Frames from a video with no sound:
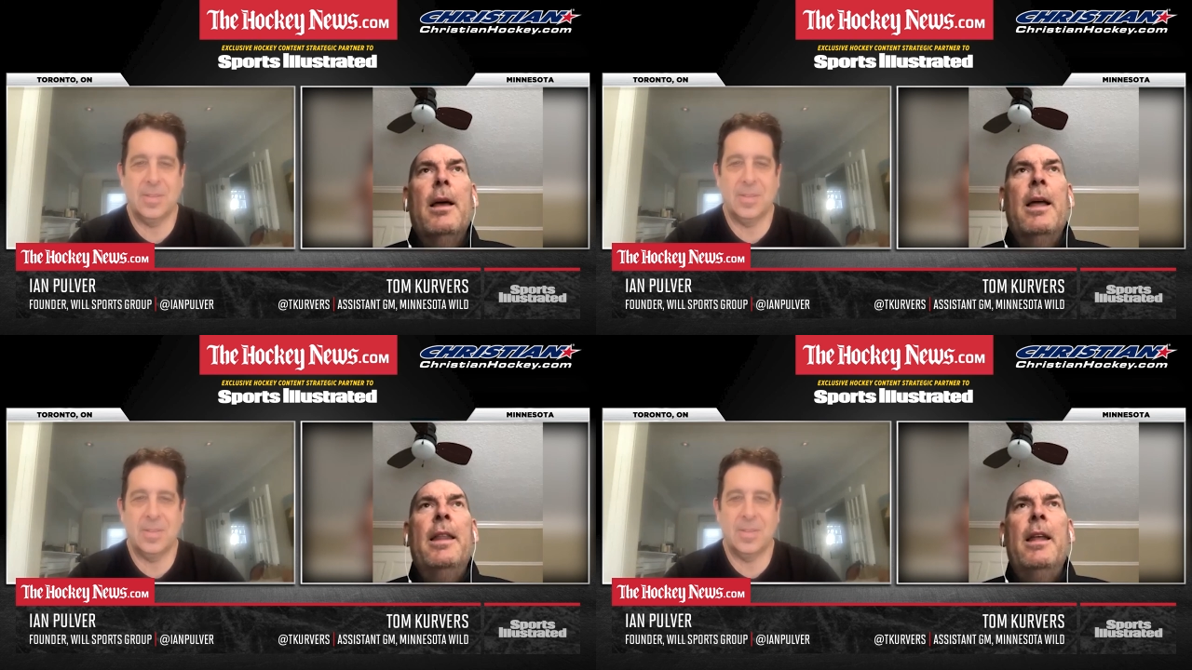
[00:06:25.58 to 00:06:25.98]

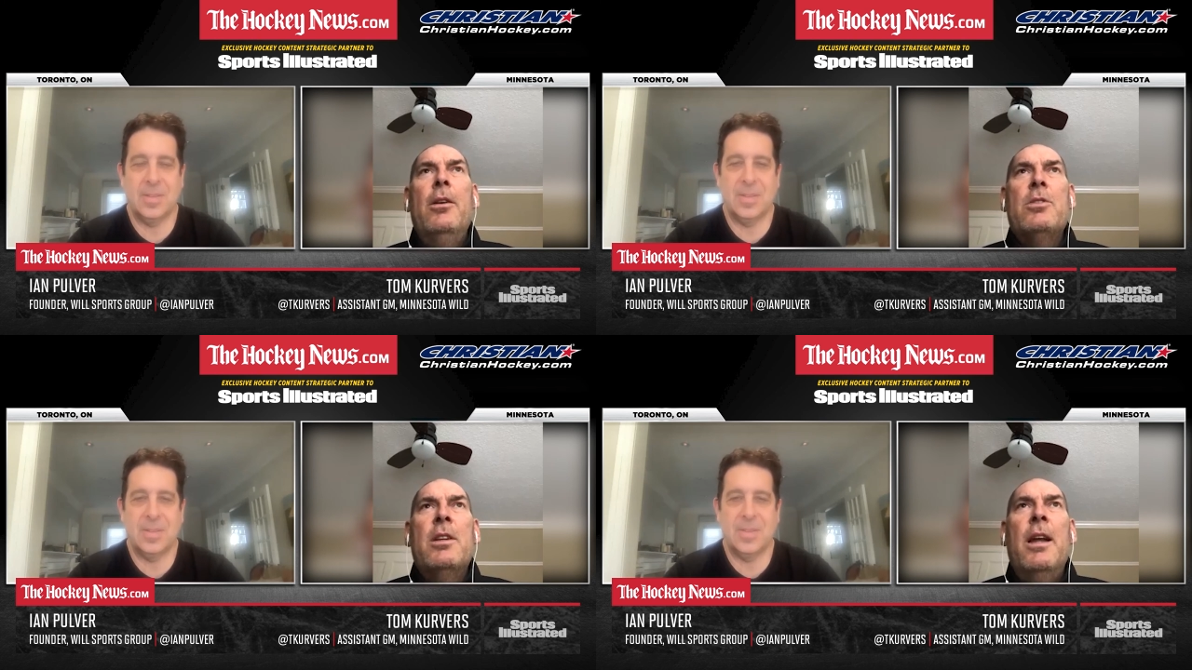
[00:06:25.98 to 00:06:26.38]
Speaker 1: and then
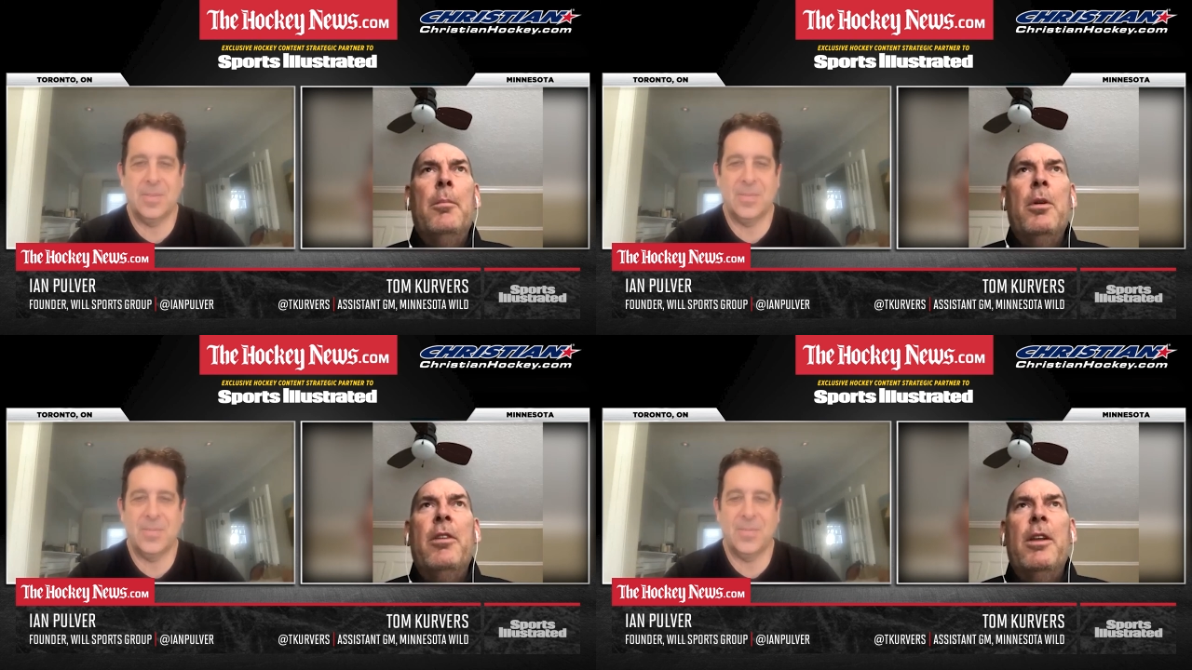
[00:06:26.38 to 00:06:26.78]
there's a
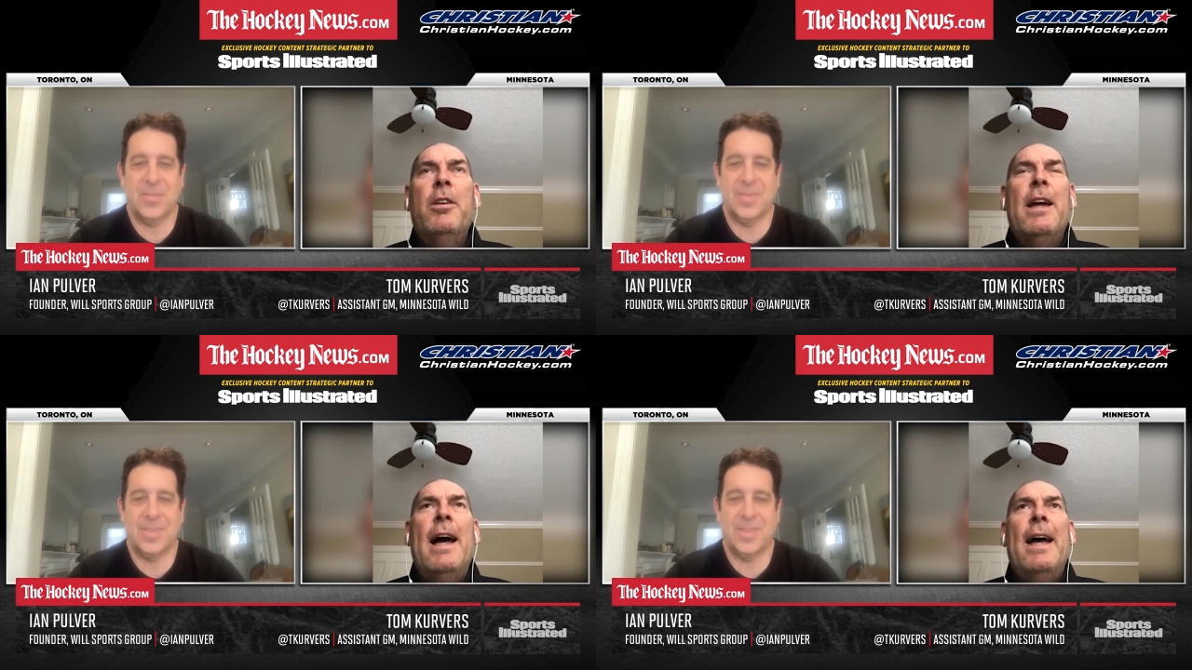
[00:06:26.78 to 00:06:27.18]
number of
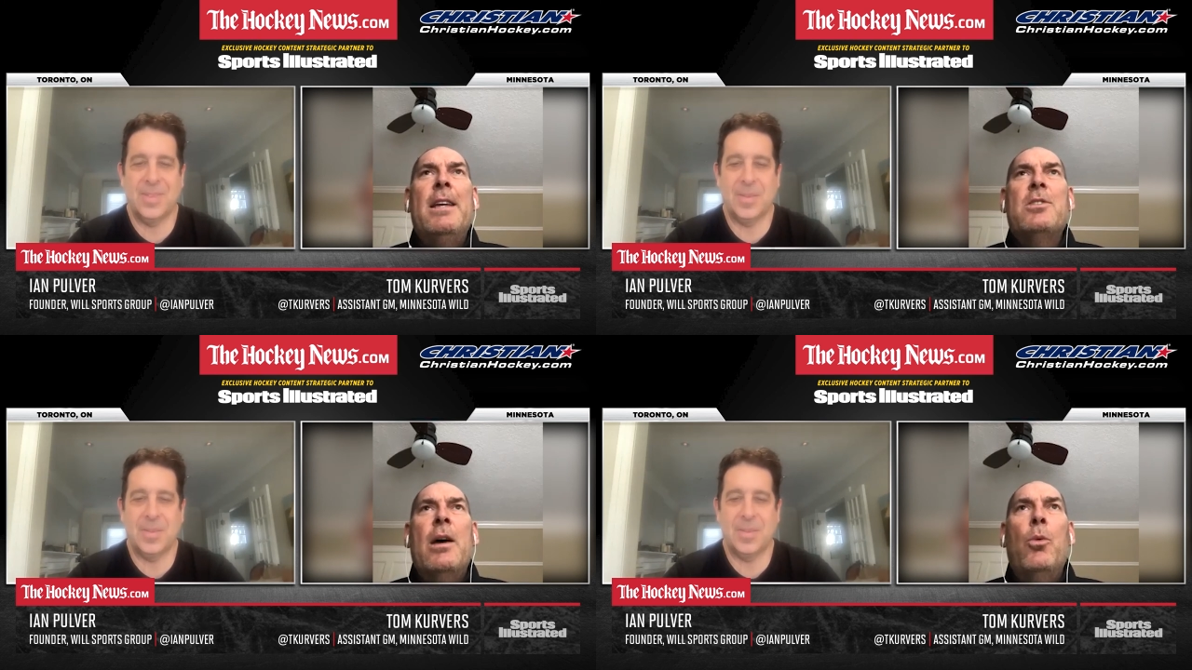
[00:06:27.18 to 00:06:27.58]
other
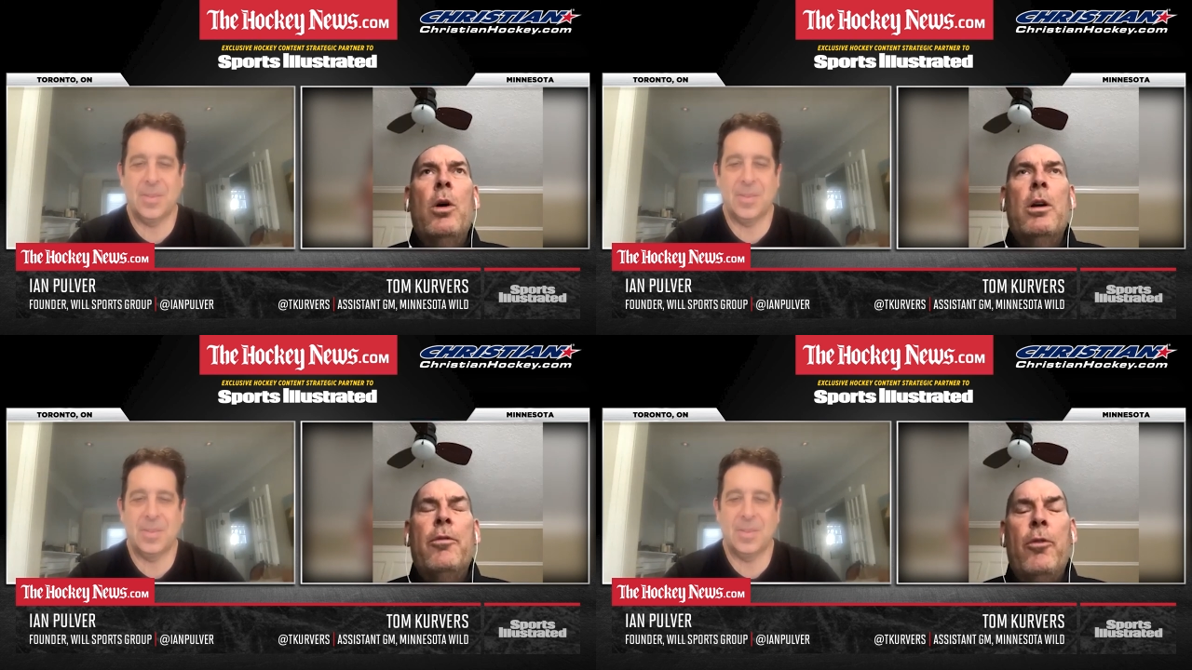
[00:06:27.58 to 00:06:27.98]
guys that
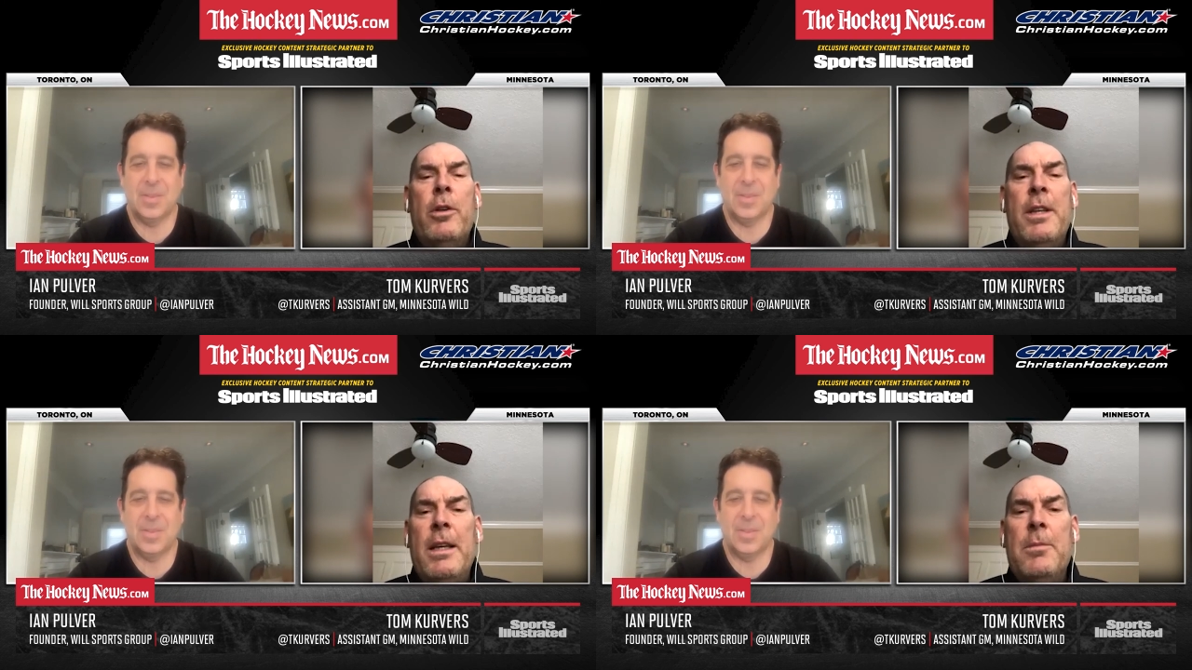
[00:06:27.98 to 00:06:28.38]
worked
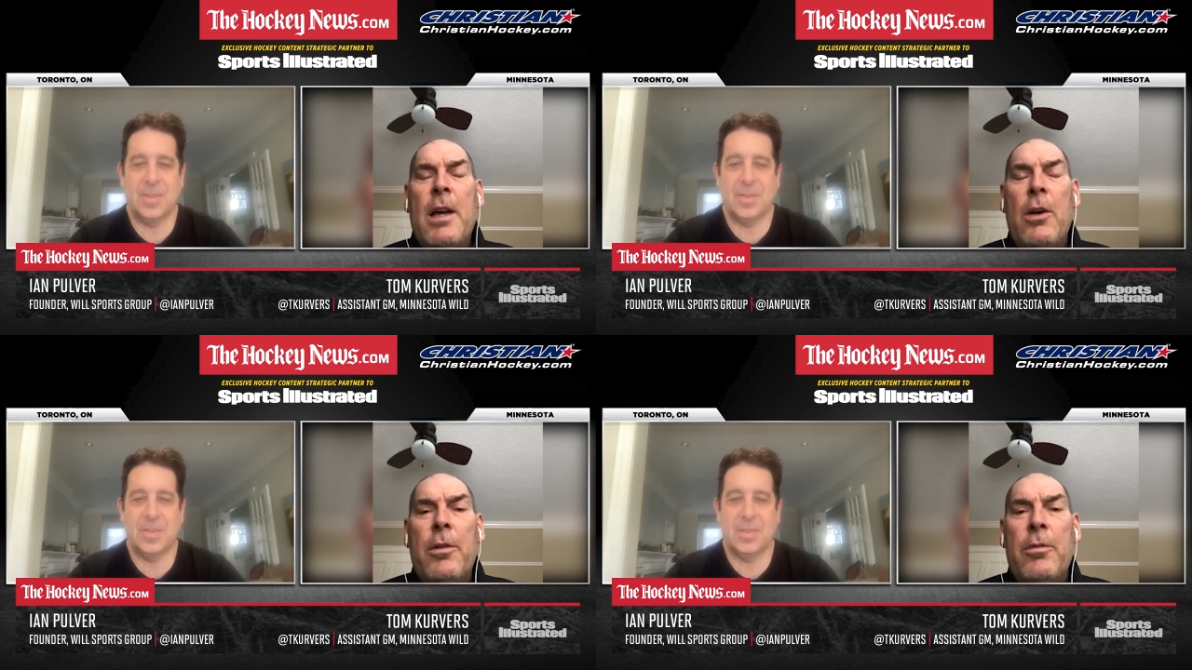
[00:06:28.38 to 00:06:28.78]
for
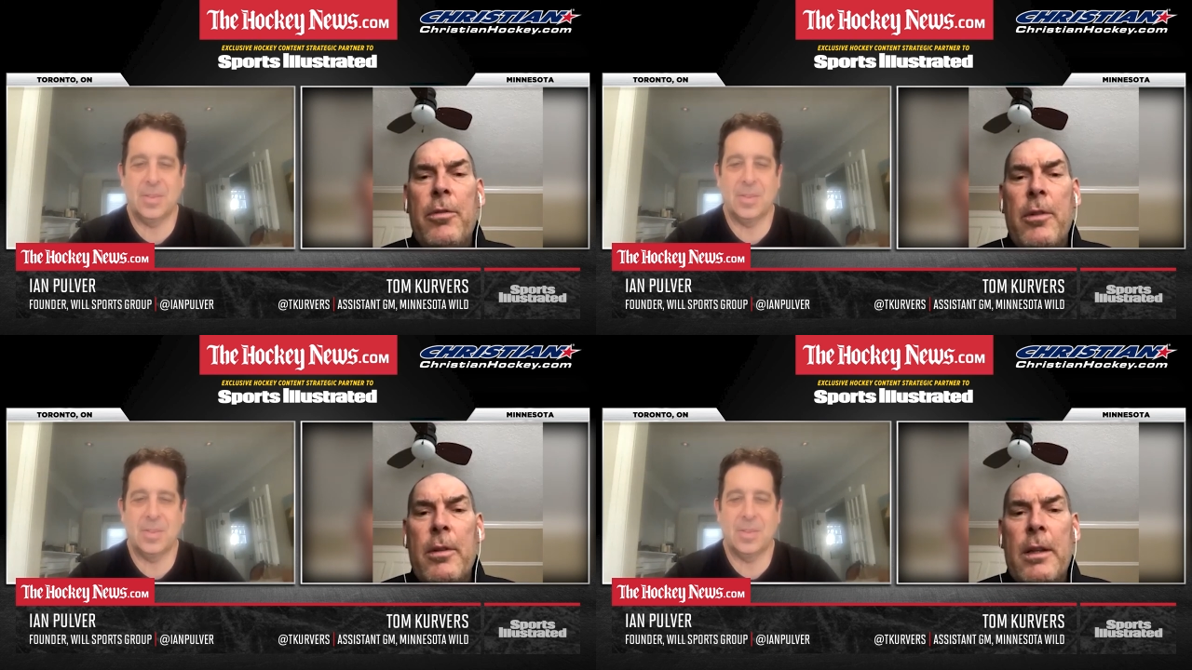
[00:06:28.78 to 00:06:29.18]
teams out
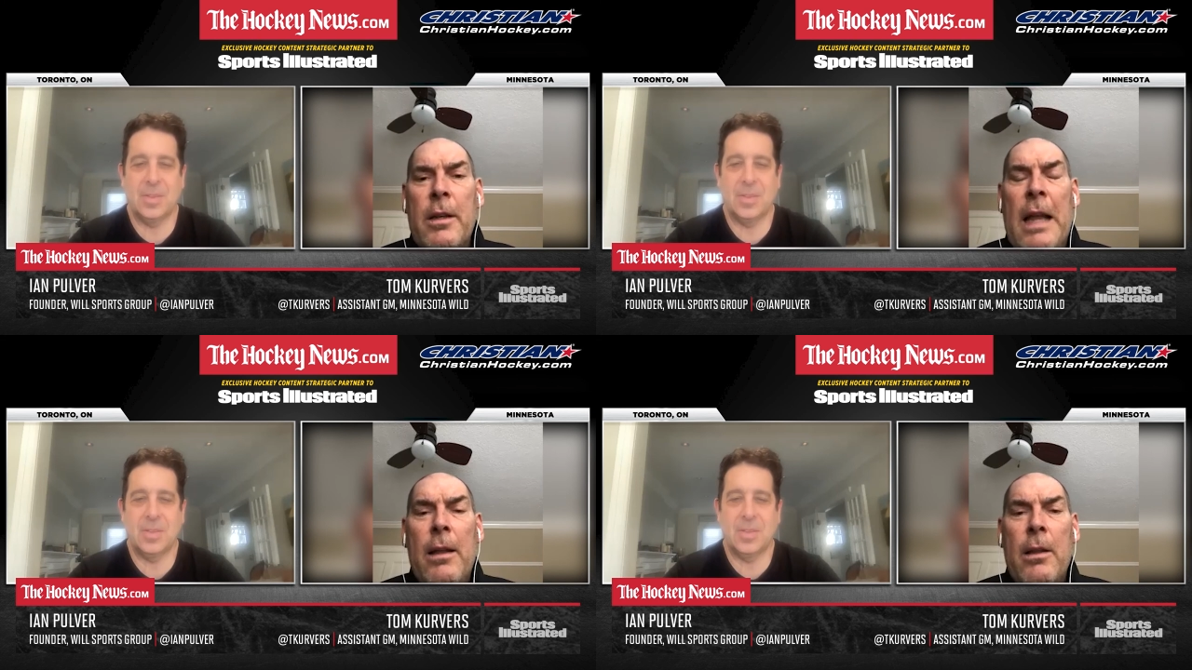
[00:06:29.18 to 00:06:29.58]
of you
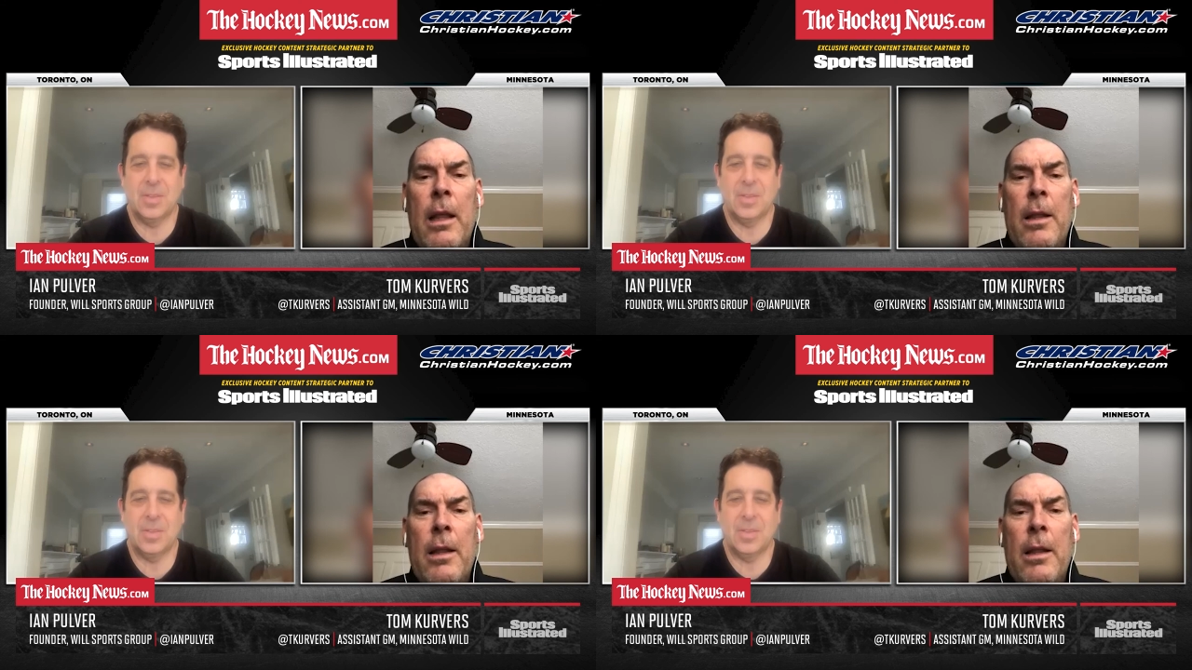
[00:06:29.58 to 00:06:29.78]
know, not,